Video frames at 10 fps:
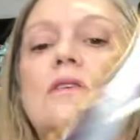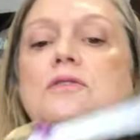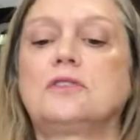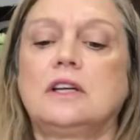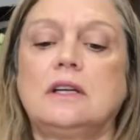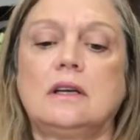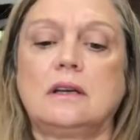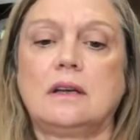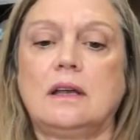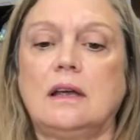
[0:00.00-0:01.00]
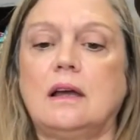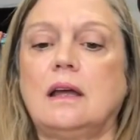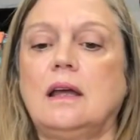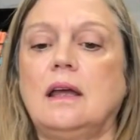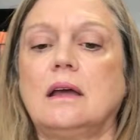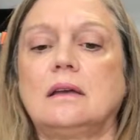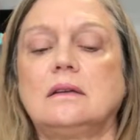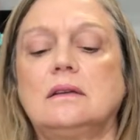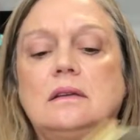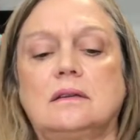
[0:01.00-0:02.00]
over it, and
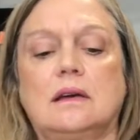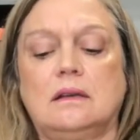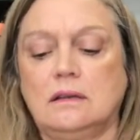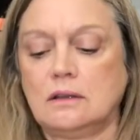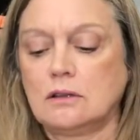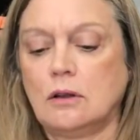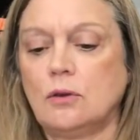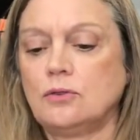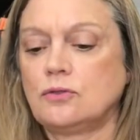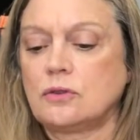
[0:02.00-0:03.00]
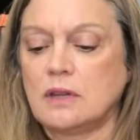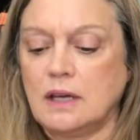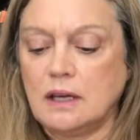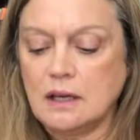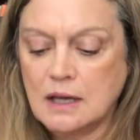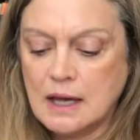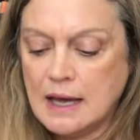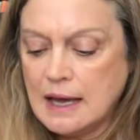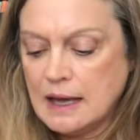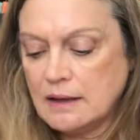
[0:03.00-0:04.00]
it's got a little closer thing.
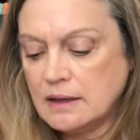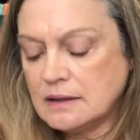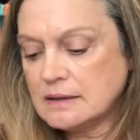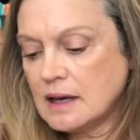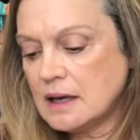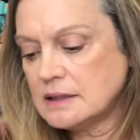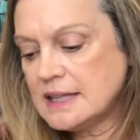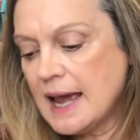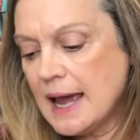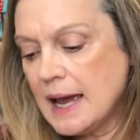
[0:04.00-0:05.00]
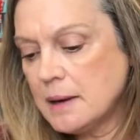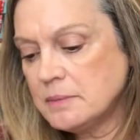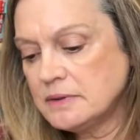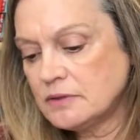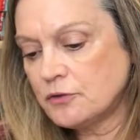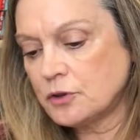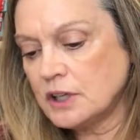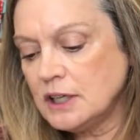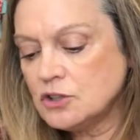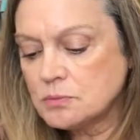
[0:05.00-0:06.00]
And then it's got tabs for
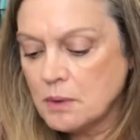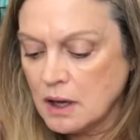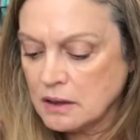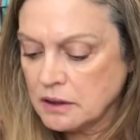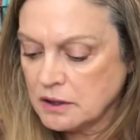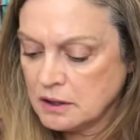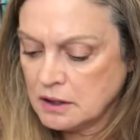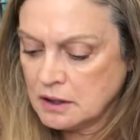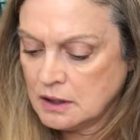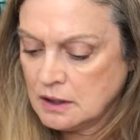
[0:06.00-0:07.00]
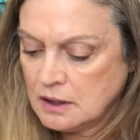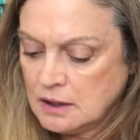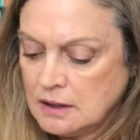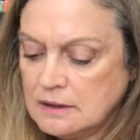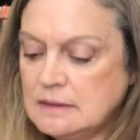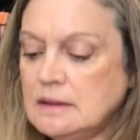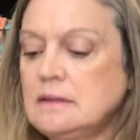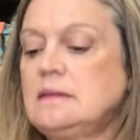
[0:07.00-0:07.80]
each month. It says